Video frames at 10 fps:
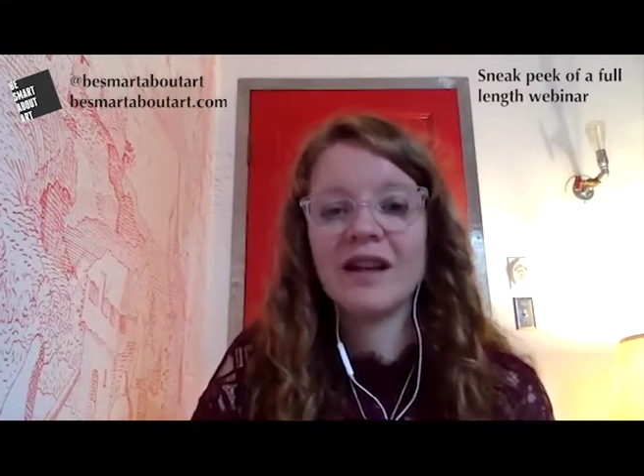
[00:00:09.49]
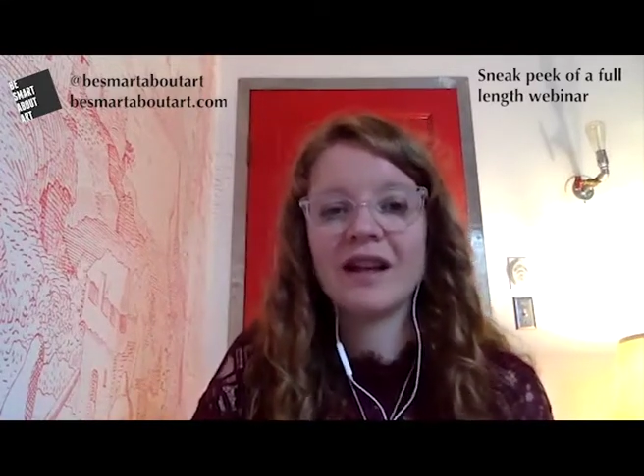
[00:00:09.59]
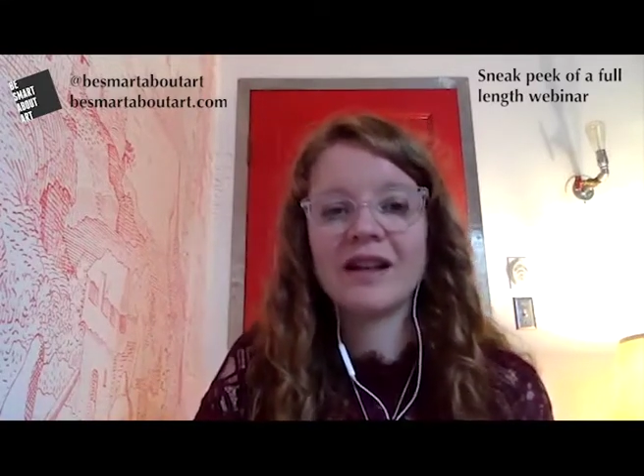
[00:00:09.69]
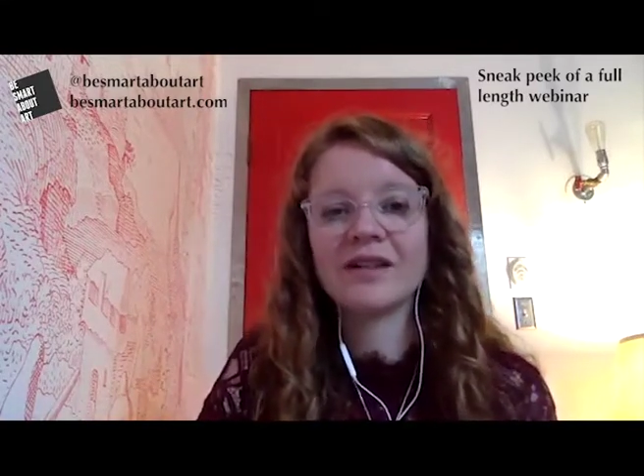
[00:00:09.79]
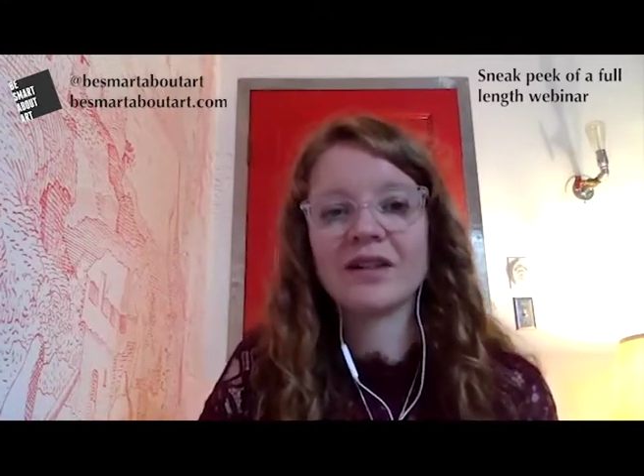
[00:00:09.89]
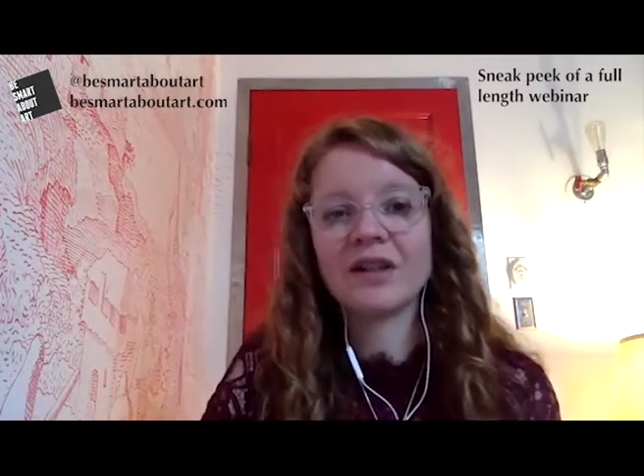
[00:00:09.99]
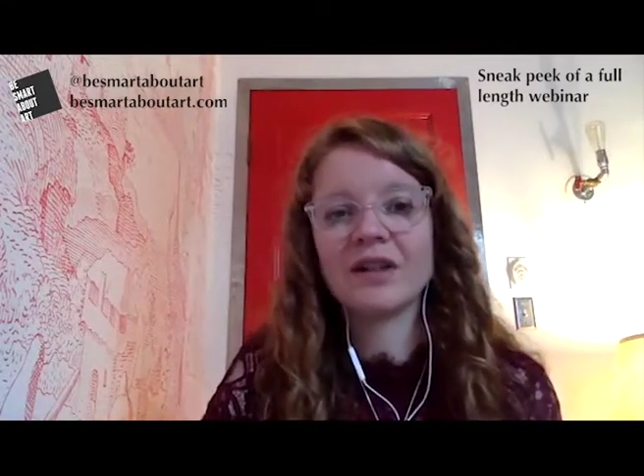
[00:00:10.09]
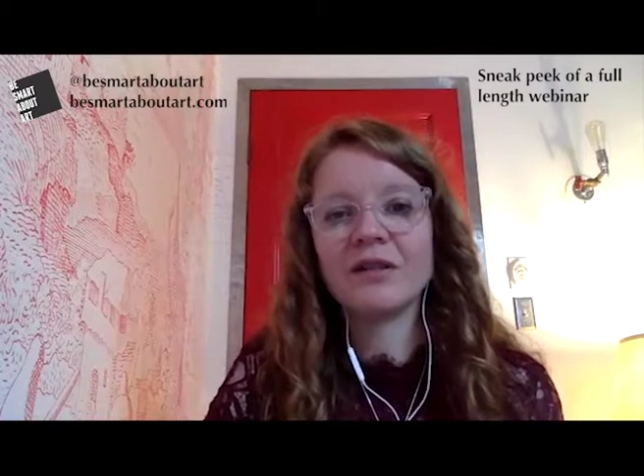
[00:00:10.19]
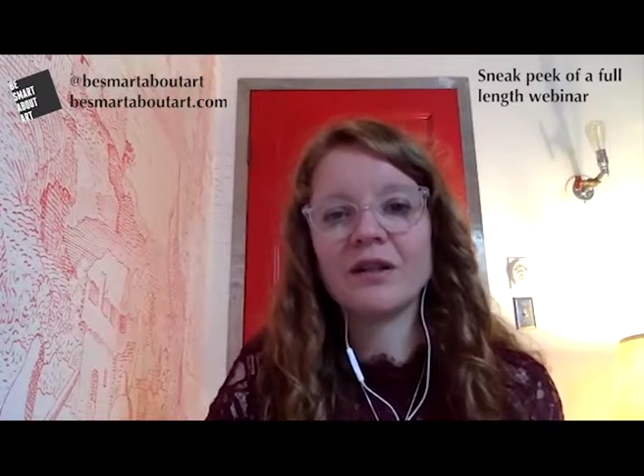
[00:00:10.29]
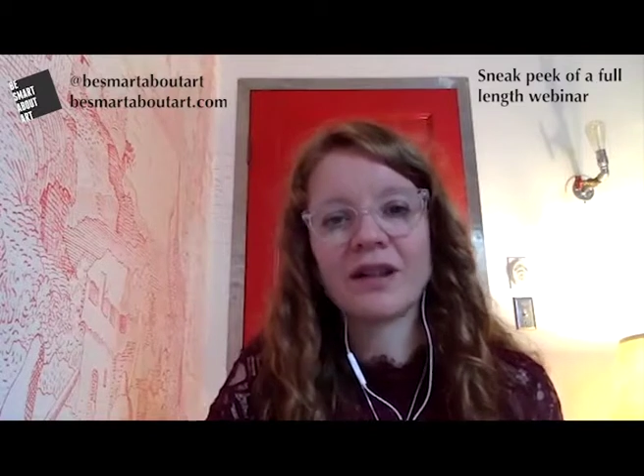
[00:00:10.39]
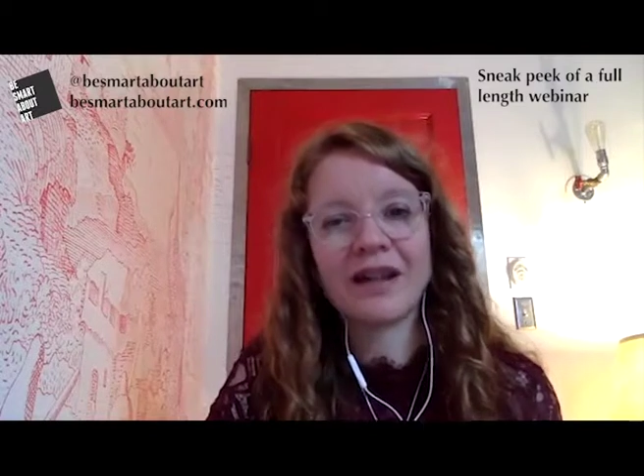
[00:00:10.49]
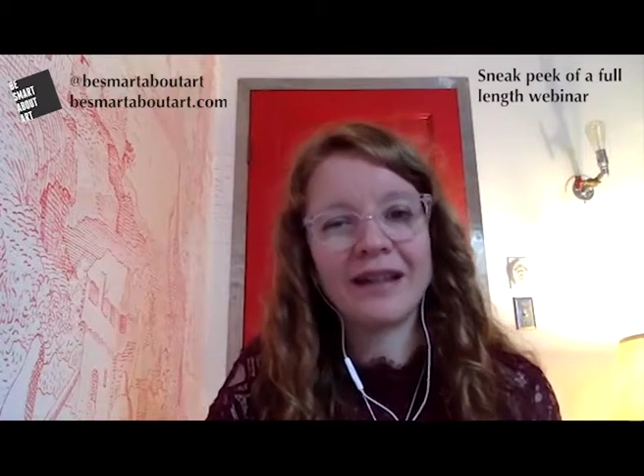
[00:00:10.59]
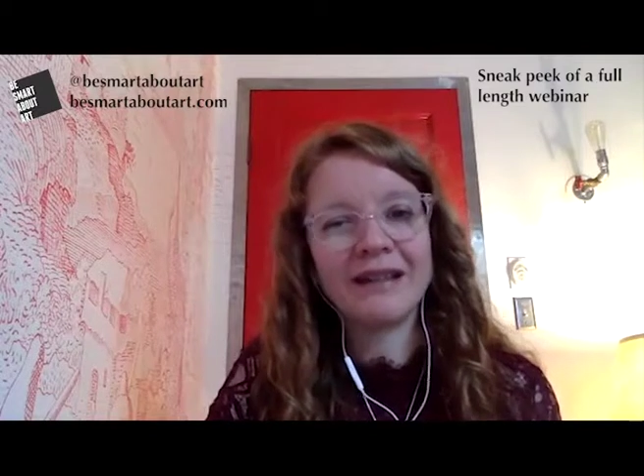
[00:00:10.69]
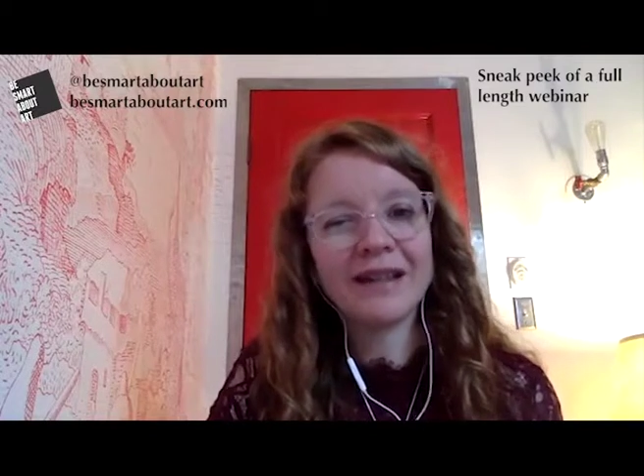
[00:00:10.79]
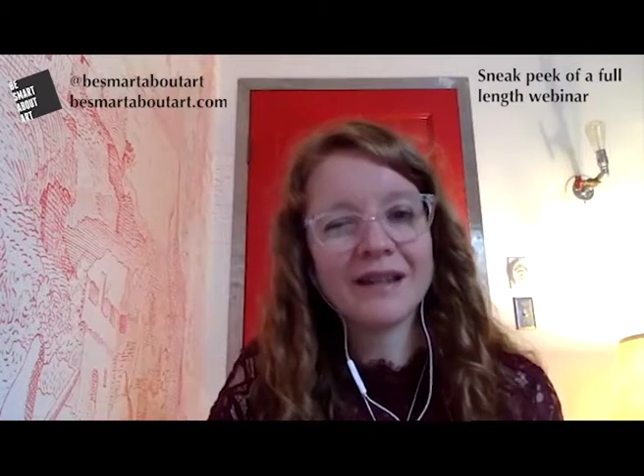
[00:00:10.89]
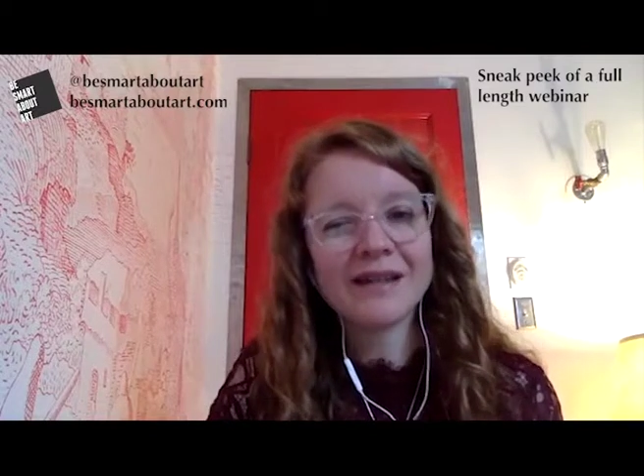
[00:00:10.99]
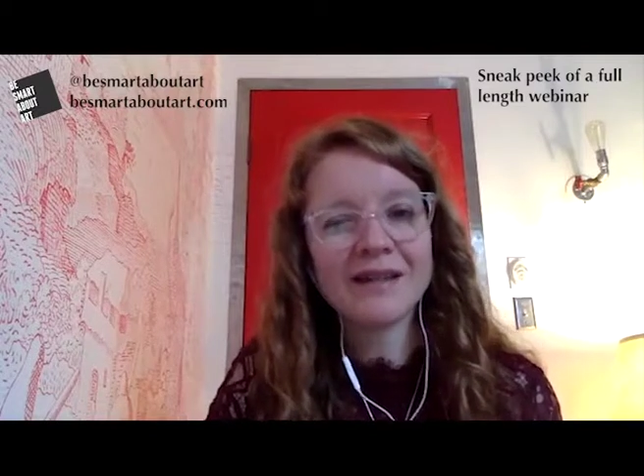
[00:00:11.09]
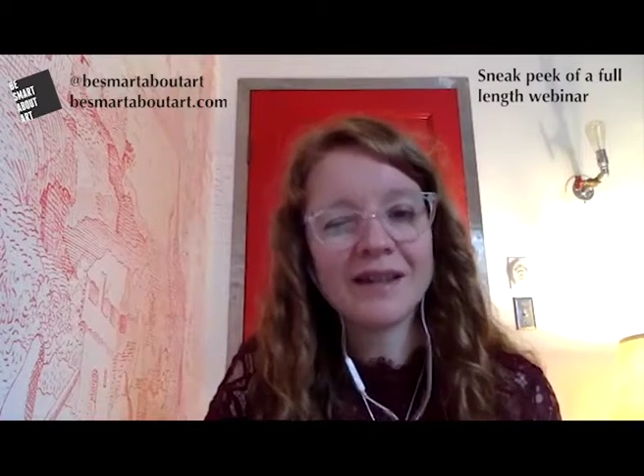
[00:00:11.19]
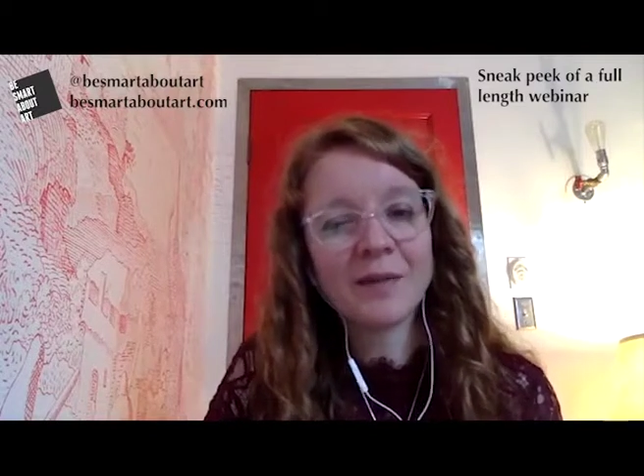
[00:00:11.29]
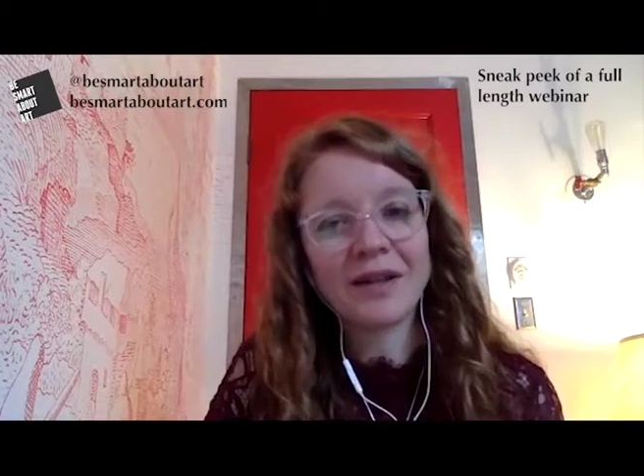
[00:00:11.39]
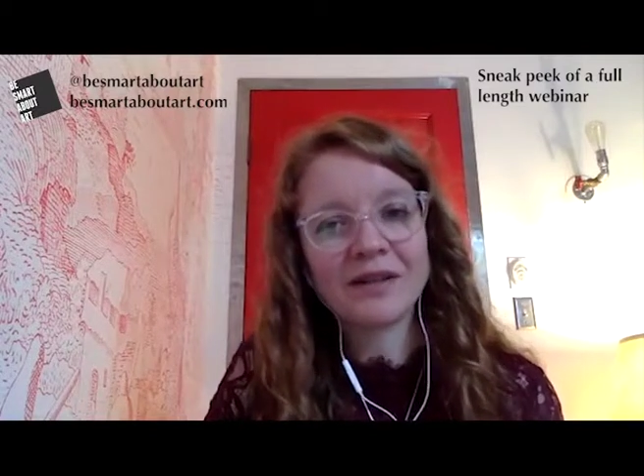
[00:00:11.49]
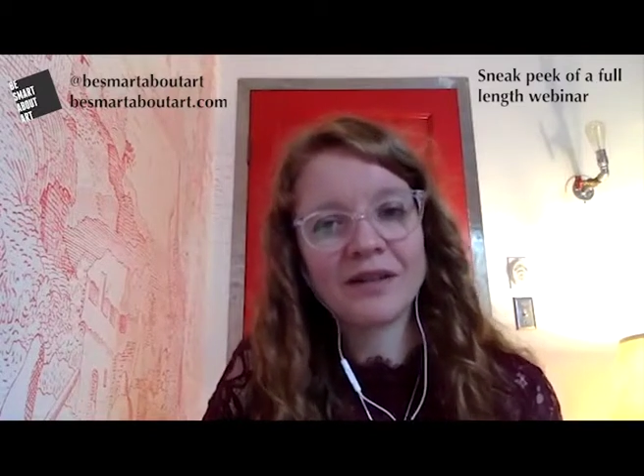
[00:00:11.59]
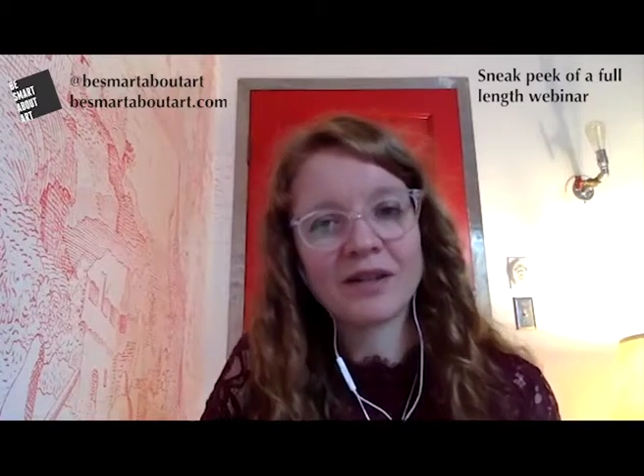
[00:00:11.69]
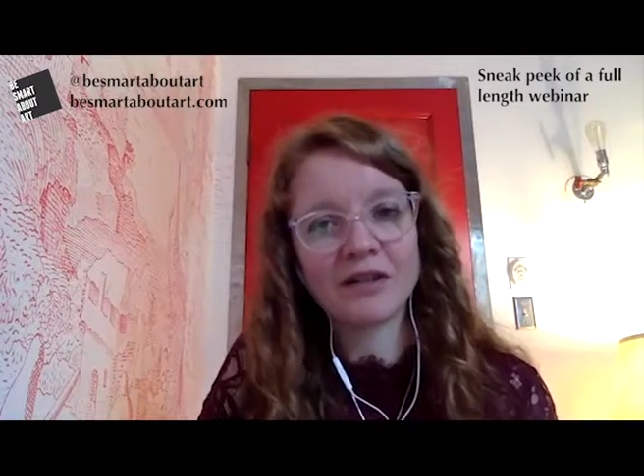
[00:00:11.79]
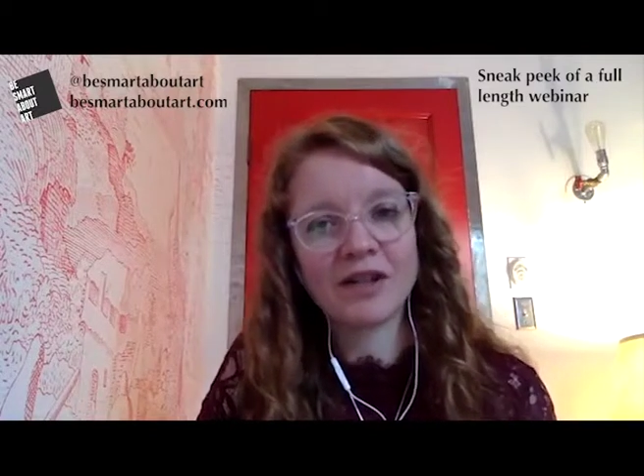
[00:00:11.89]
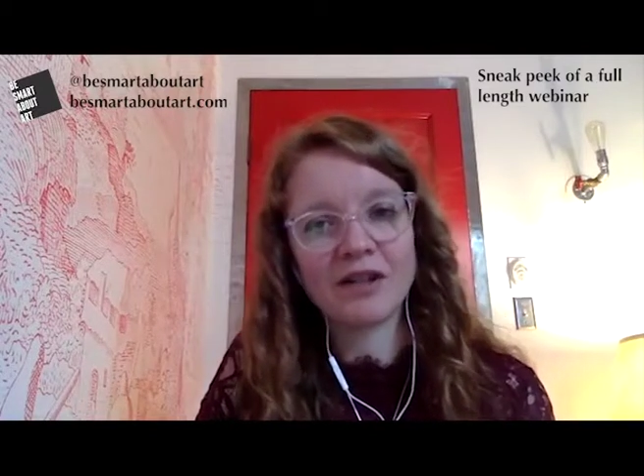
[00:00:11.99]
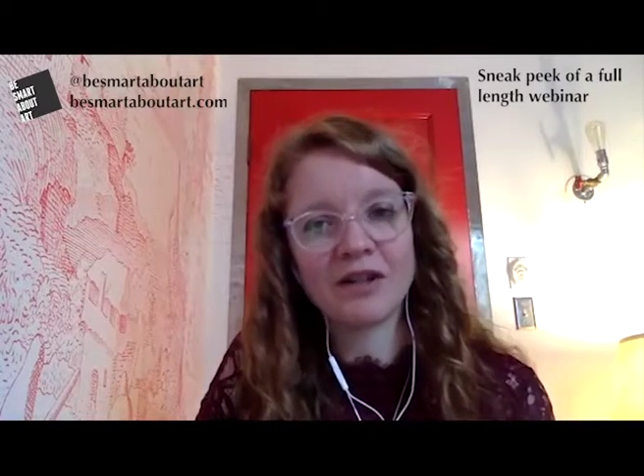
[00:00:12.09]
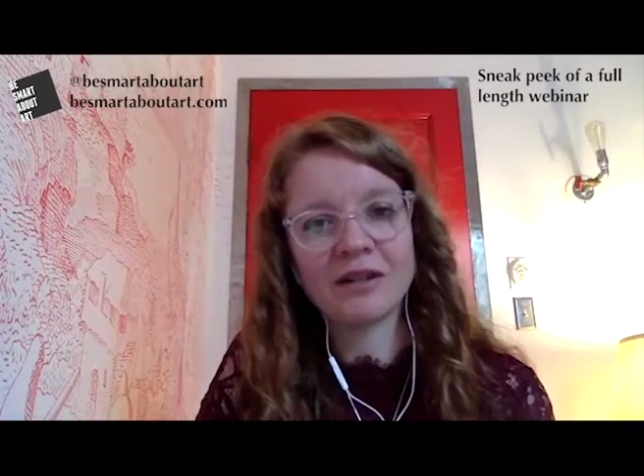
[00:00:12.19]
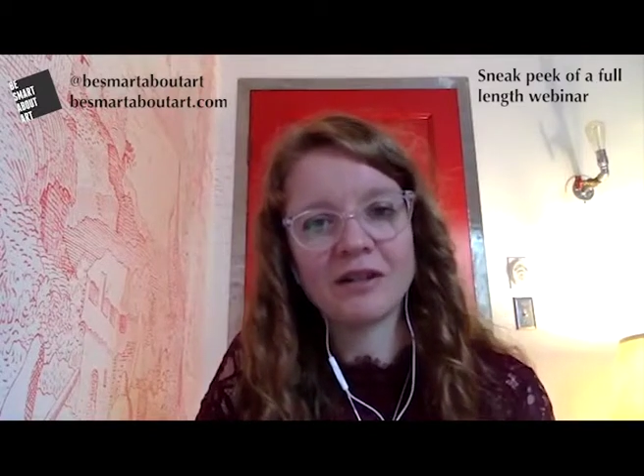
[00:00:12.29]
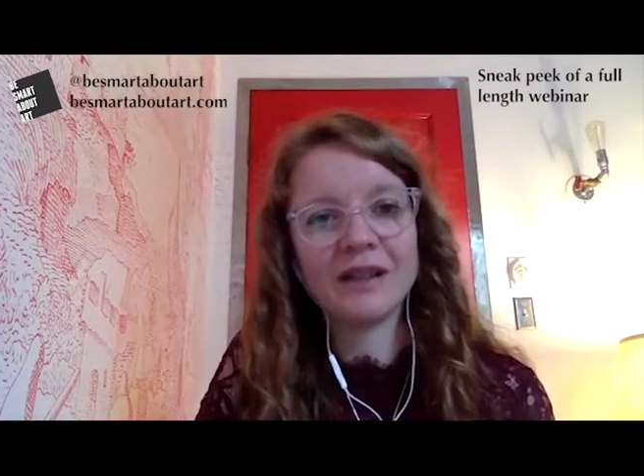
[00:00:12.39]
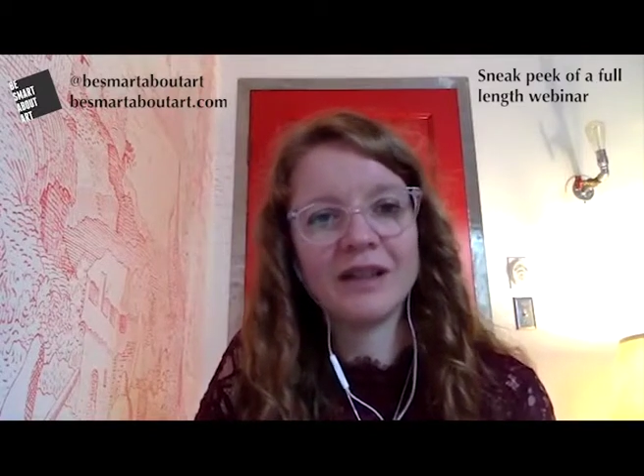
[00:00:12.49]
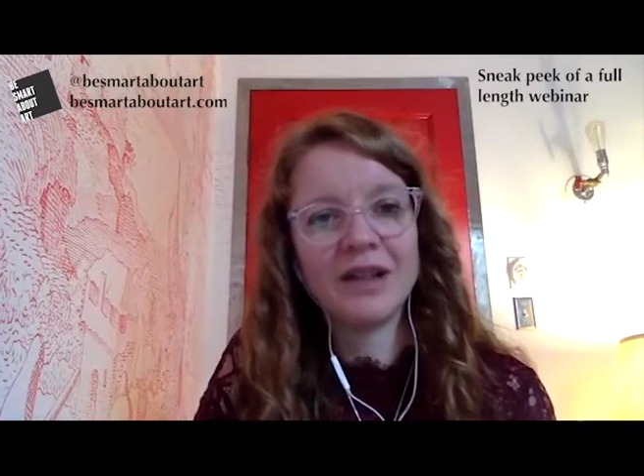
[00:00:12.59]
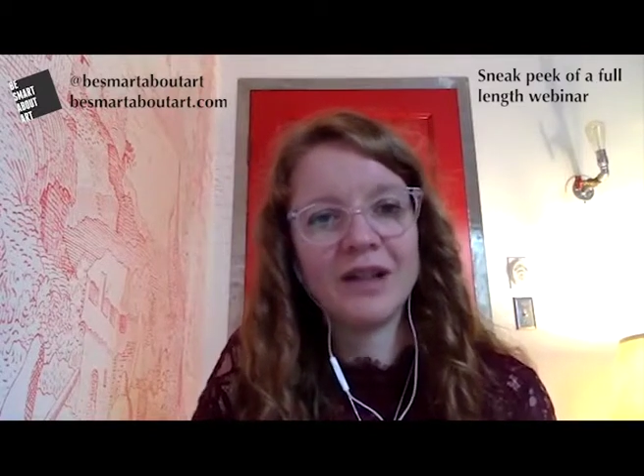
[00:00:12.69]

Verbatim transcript: and to go, okay, let's think about this strategically.